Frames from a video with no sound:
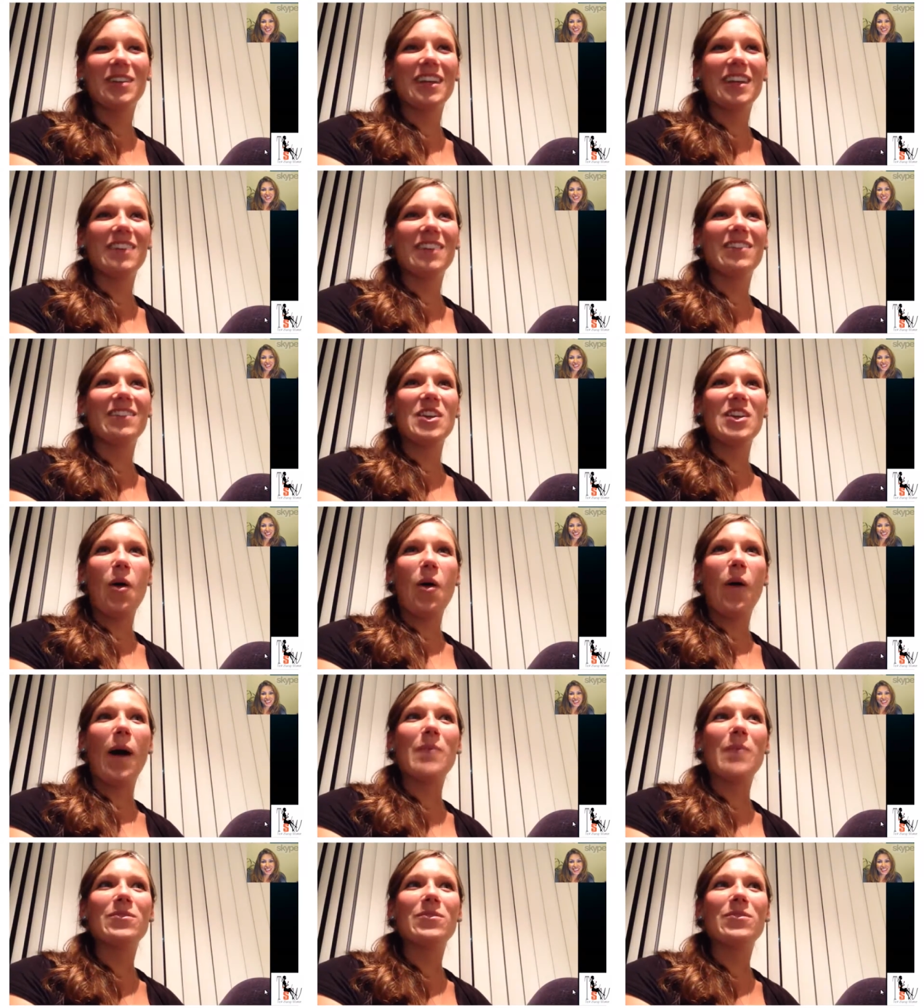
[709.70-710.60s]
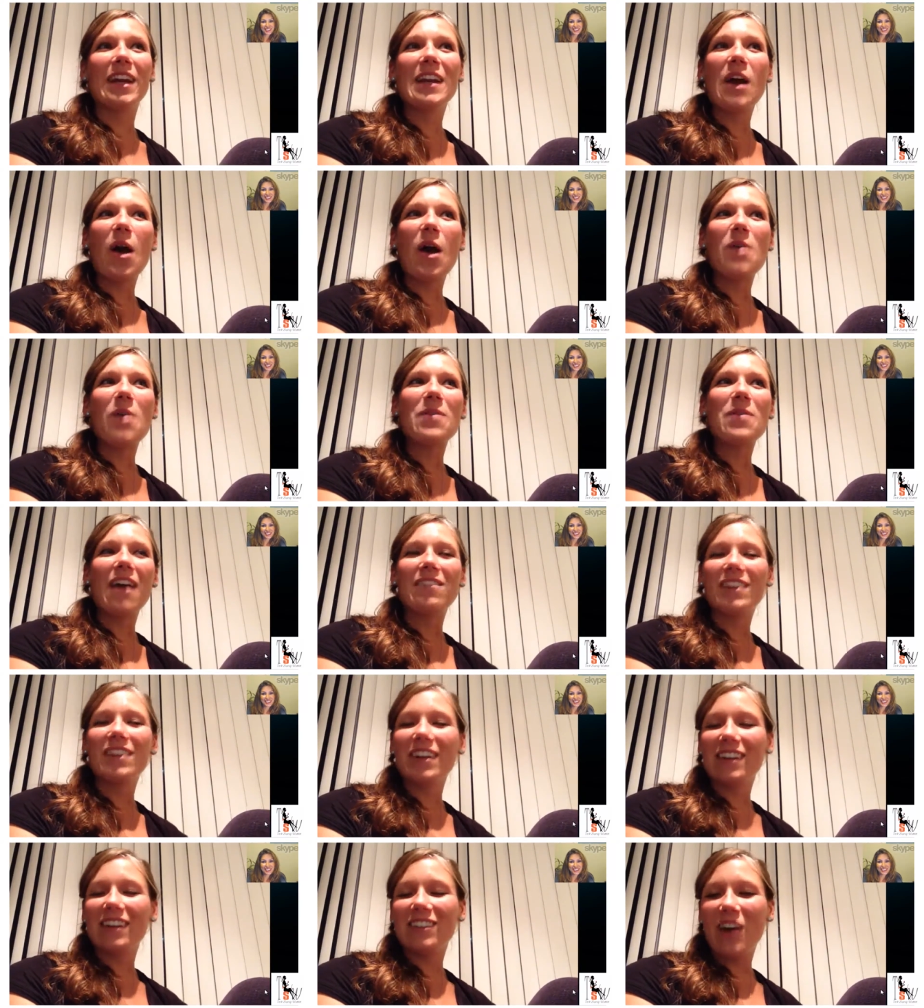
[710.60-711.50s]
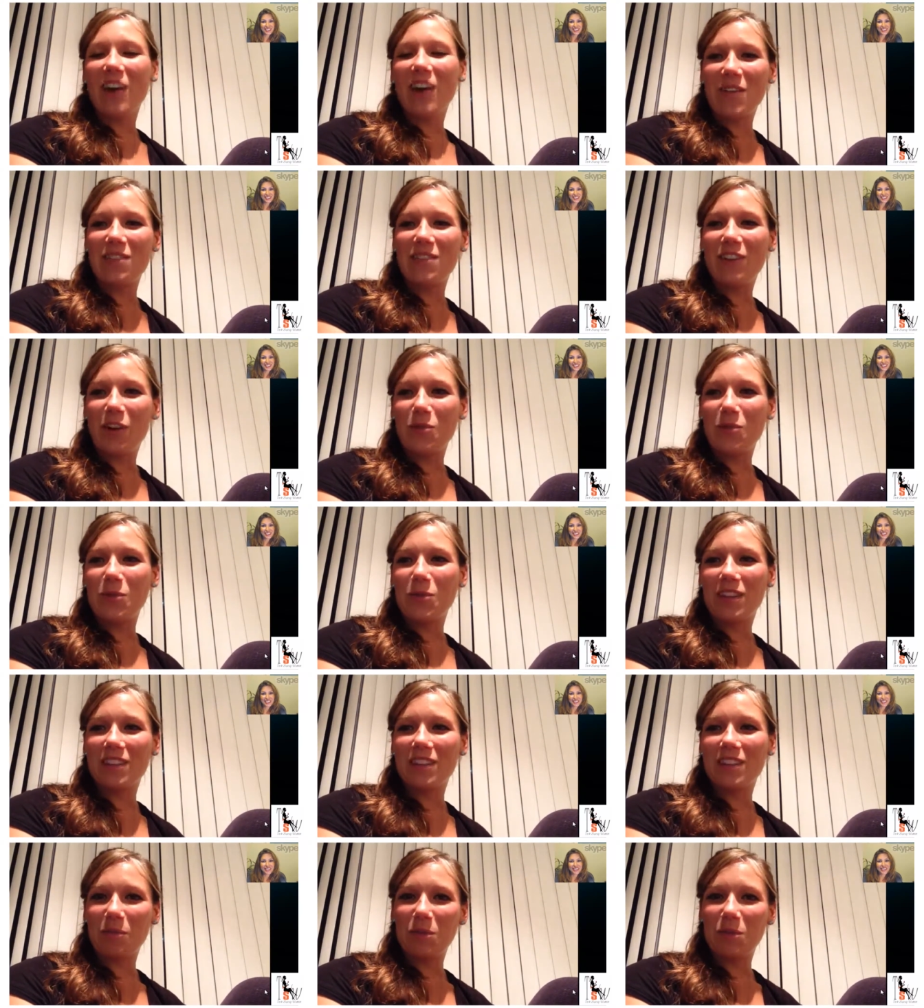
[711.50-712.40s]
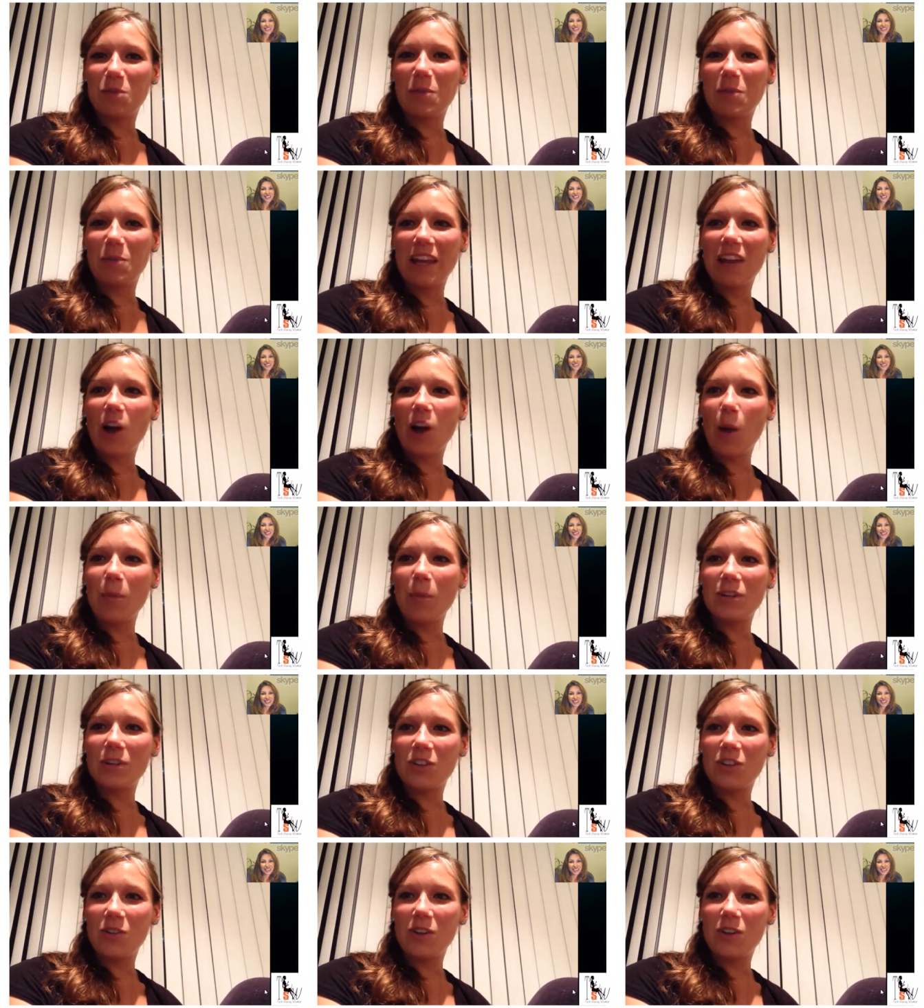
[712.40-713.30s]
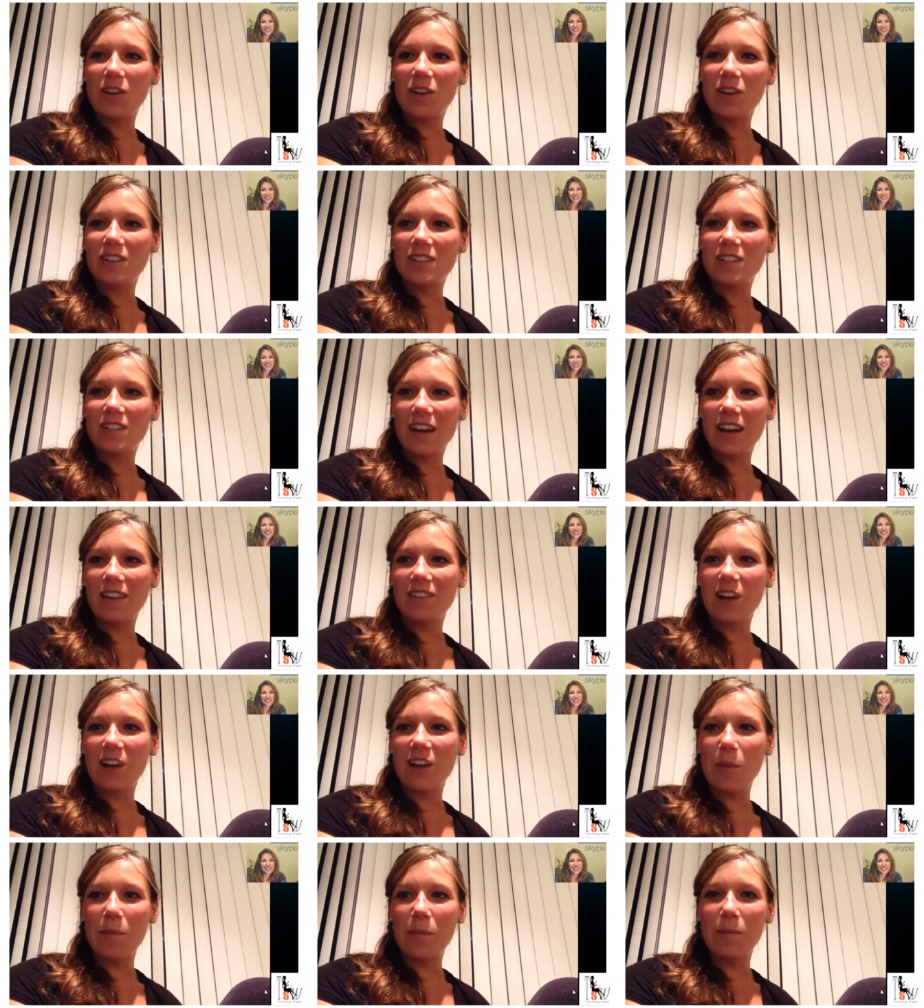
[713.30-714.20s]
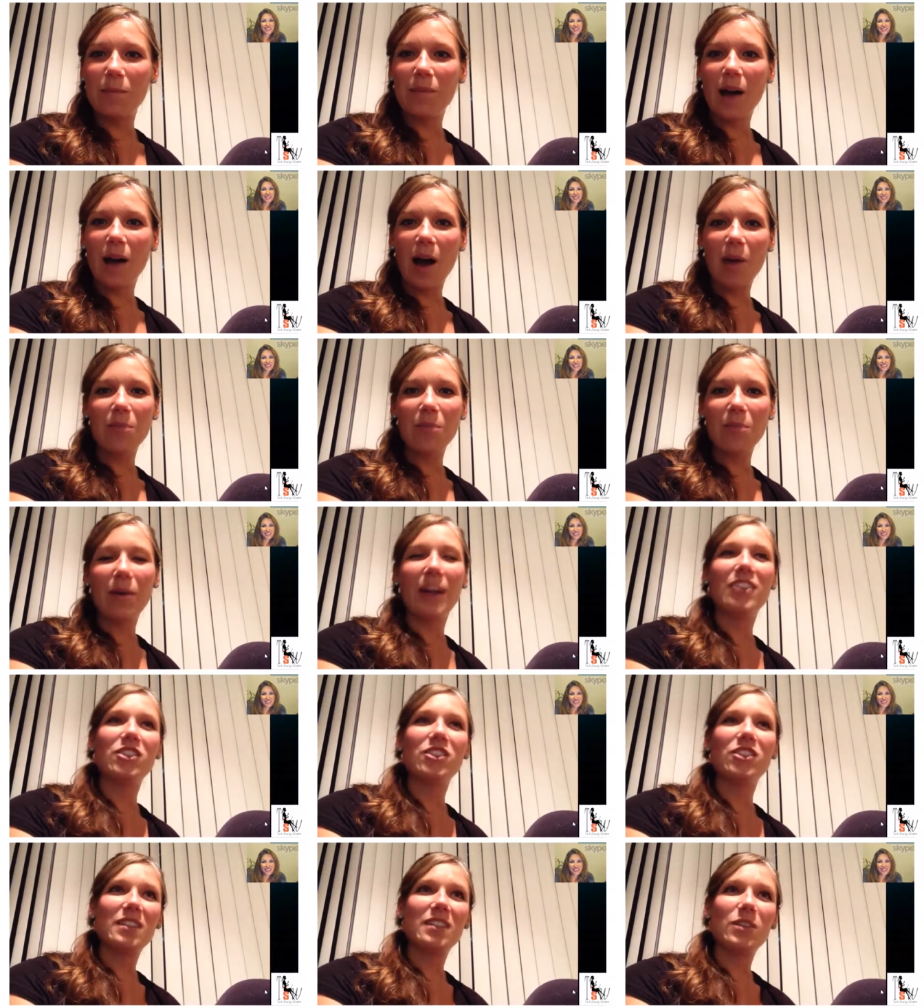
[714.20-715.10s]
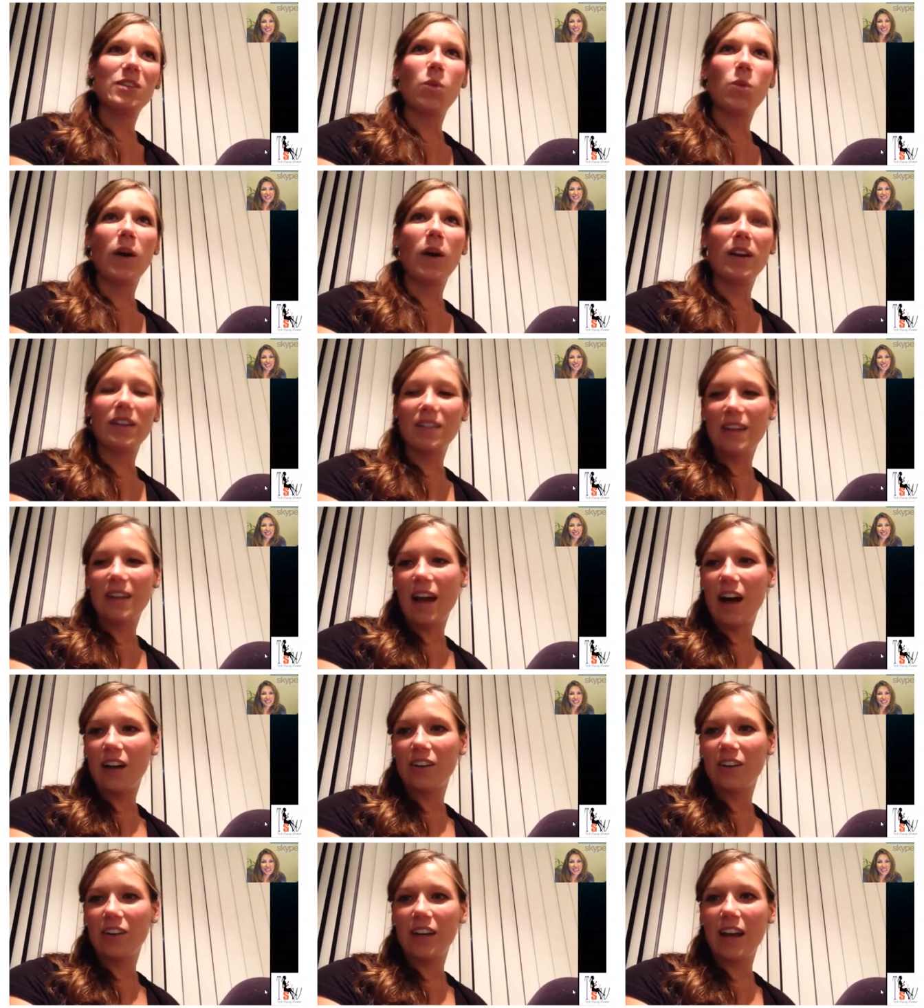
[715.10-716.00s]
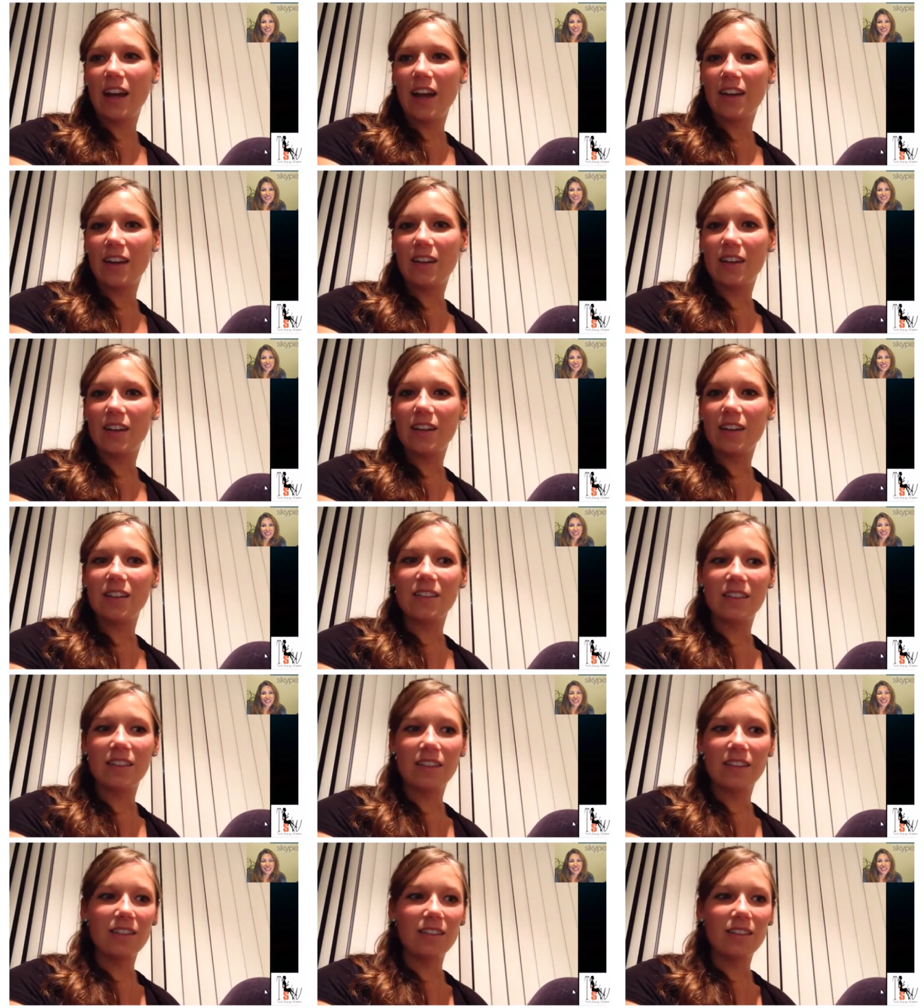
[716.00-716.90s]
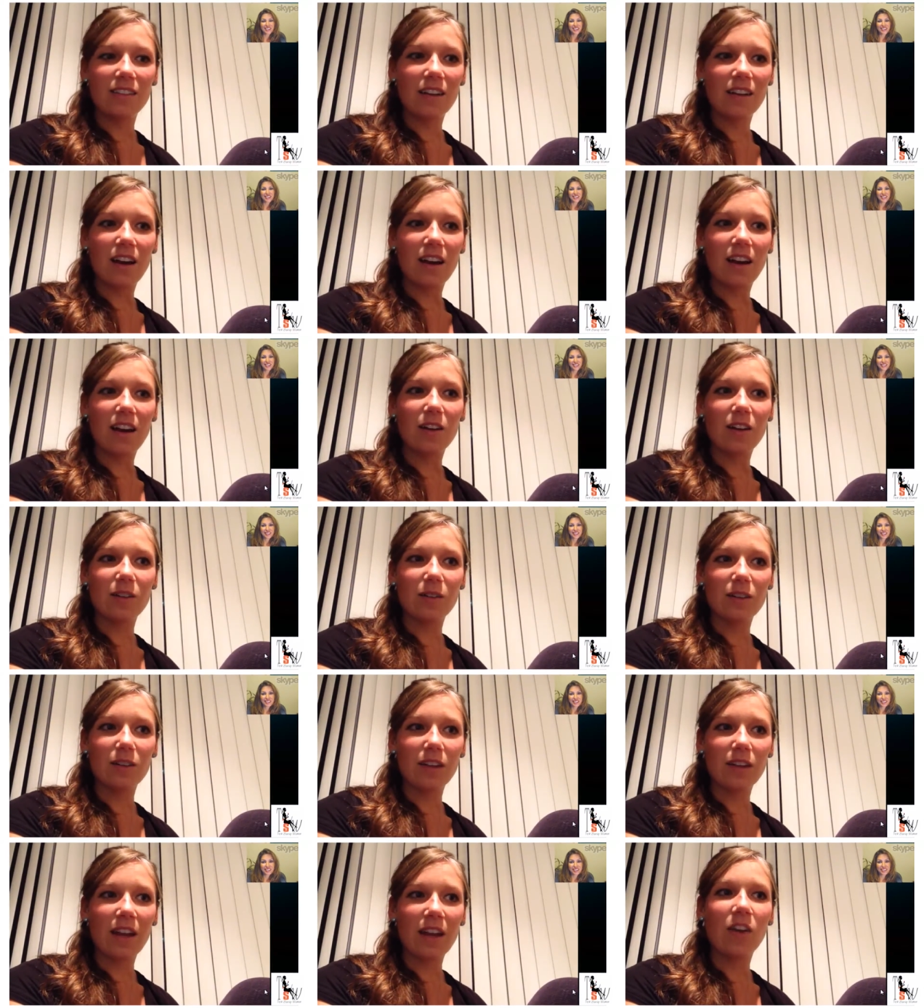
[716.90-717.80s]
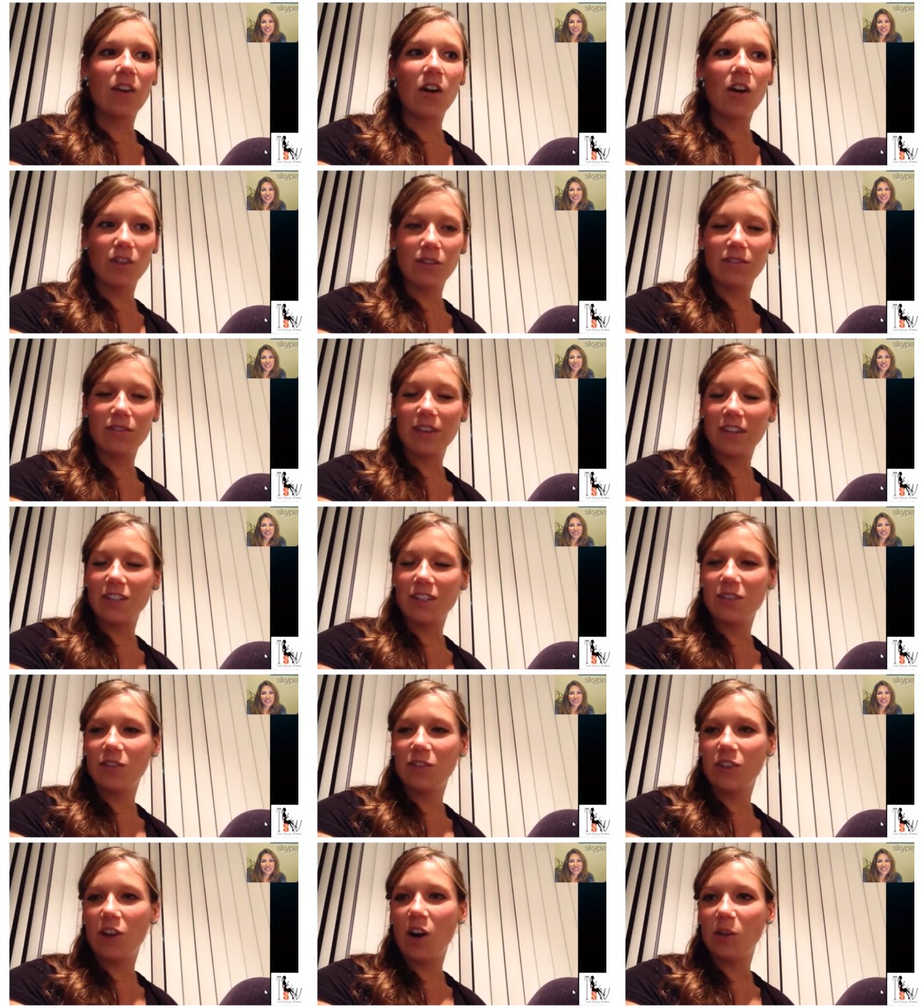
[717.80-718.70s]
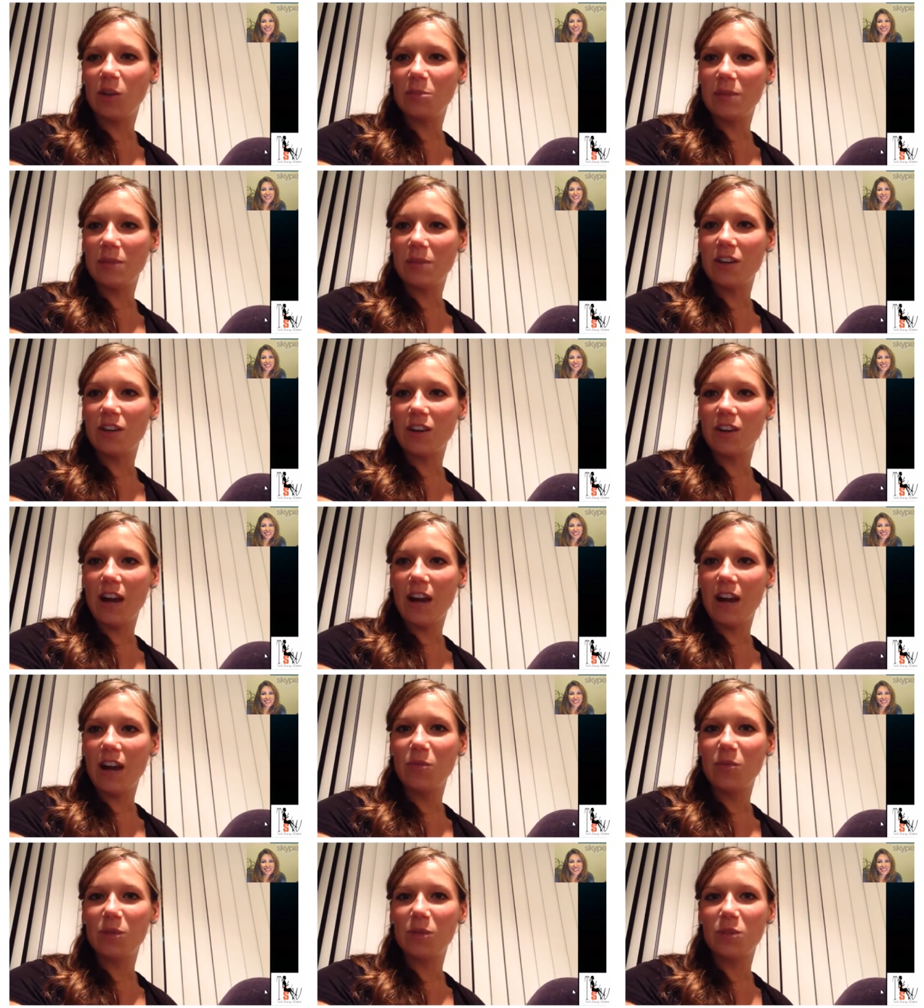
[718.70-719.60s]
even know. Right now, I'm having a lot of fun with some speaking opportunities that have come up. I just did one in Calgary at a, a an inaugural festival called Beakerhead, which was a